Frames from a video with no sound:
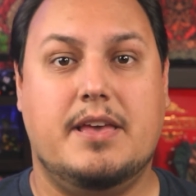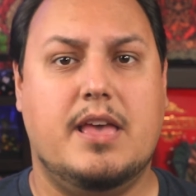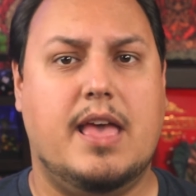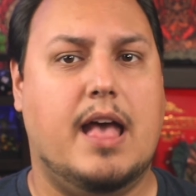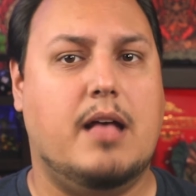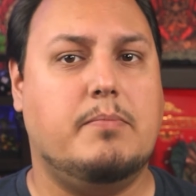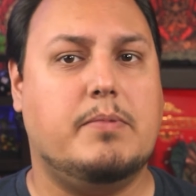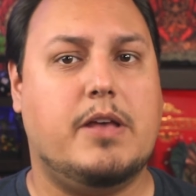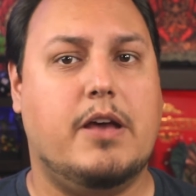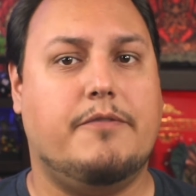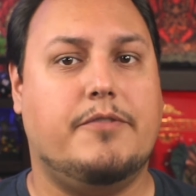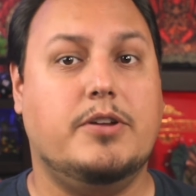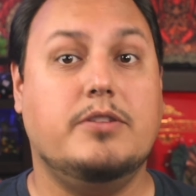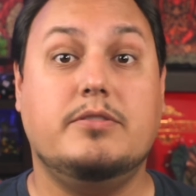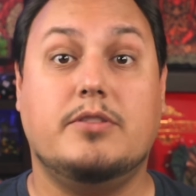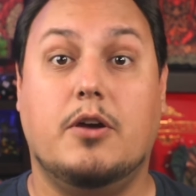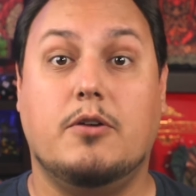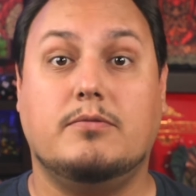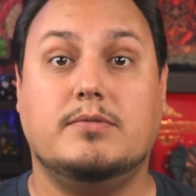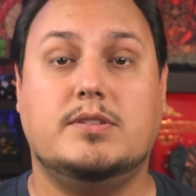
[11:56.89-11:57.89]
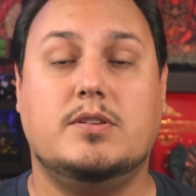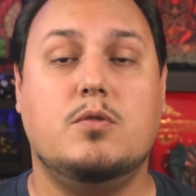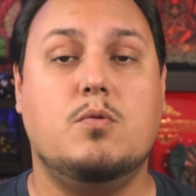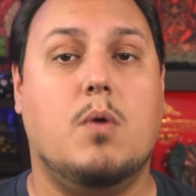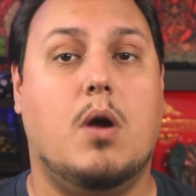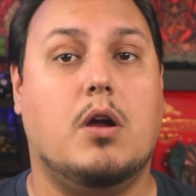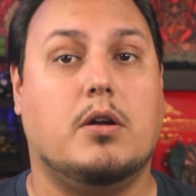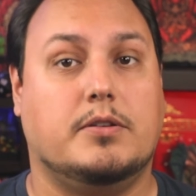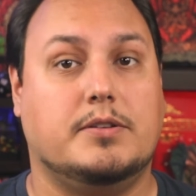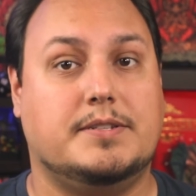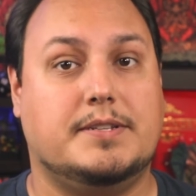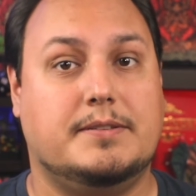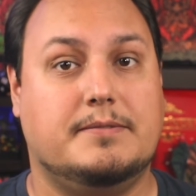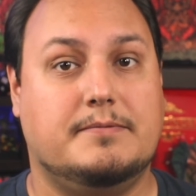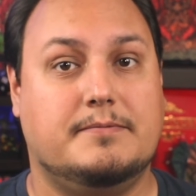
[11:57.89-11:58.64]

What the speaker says: help cover those who aren't.